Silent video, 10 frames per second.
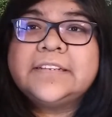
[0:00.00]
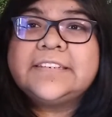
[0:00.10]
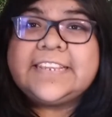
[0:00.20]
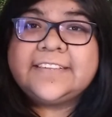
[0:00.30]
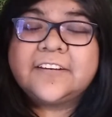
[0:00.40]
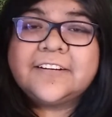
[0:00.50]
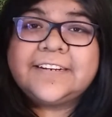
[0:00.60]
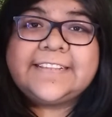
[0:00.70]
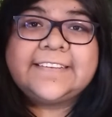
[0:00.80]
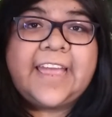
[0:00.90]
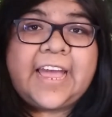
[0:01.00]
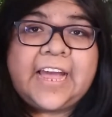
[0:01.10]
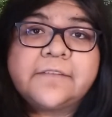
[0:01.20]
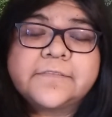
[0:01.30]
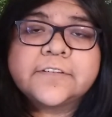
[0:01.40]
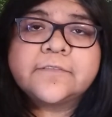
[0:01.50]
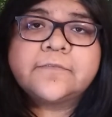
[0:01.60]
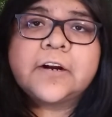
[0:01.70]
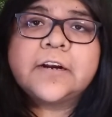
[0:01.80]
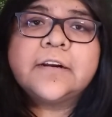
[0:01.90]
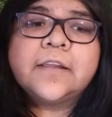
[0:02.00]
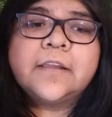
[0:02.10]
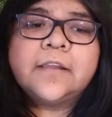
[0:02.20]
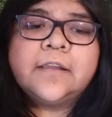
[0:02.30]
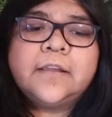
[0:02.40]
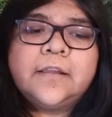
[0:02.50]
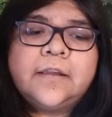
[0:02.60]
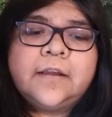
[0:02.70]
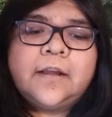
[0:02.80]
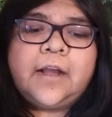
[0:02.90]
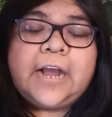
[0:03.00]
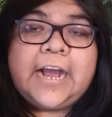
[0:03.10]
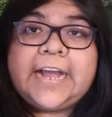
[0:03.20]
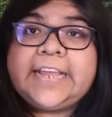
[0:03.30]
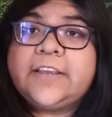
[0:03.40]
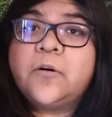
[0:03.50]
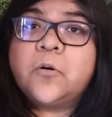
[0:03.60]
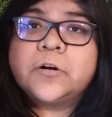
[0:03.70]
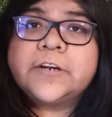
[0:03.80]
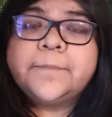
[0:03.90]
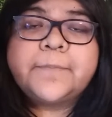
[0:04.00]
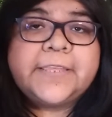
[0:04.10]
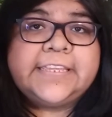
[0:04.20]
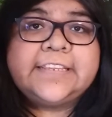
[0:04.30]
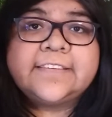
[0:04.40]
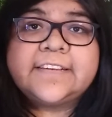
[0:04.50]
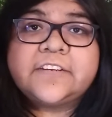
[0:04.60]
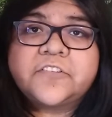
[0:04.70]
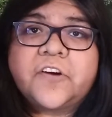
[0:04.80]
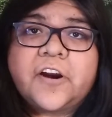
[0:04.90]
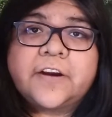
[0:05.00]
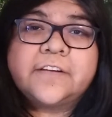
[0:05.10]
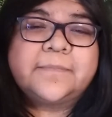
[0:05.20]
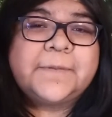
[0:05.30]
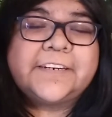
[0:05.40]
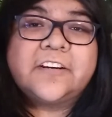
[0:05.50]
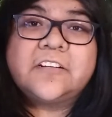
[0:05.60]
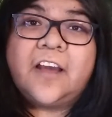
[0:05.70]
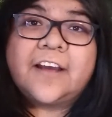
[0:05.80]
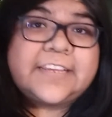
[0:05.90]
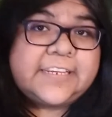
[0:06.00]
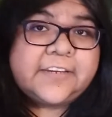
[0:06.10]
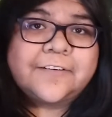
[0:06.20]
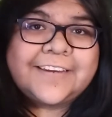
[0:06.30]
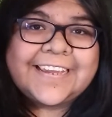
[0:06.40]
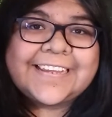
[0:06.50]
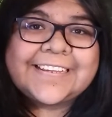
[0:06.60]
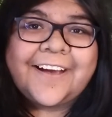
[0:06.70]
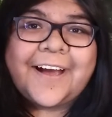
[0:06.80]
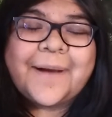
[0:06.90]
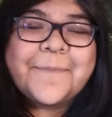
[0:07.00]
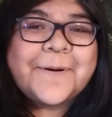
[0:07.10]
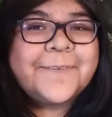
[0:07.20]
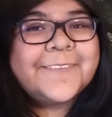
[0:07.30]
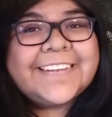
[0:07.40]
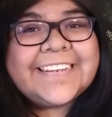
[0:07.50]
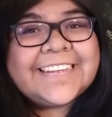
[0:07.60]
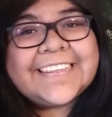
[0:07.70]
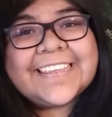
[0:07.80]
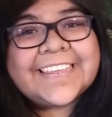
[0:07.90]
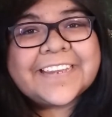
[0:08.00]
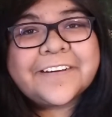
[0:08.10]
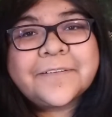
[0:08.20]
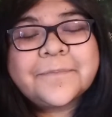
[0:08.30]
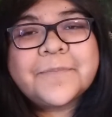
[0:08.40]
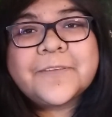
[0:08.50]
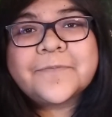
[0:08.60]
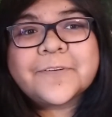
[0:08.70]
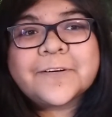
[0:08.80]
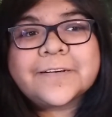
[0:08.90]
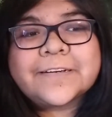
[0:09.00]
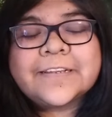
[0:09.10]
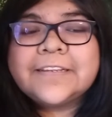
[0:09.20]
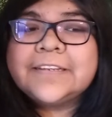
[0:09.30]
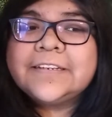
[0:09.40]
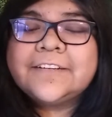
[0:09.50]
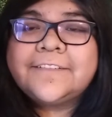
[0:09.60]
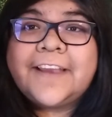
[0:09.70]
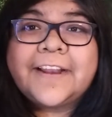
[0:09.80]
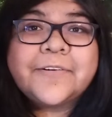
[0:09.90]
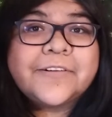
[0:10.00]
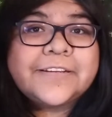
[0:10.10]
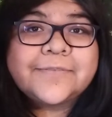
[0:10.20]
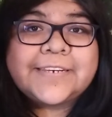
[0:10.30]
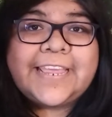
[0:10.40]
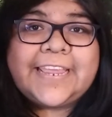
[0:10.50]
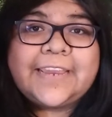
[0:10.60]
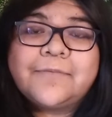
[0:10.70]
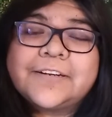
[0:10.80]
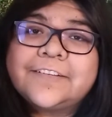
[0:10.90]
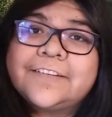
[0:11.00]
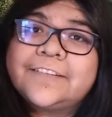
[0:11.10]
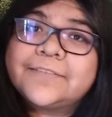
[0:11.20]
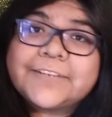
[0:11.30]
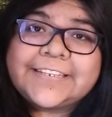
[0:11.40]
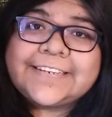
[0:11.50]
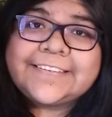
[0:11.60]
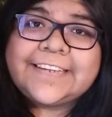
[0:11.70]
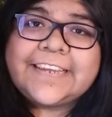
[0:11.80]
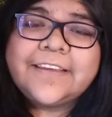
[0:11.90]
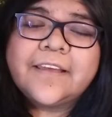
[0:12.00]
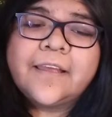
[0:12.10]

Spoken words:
these are the things I have so far. I ordered pins and charms, but they're not here yet. Hopefully they can get here before January 28th, which is the release date.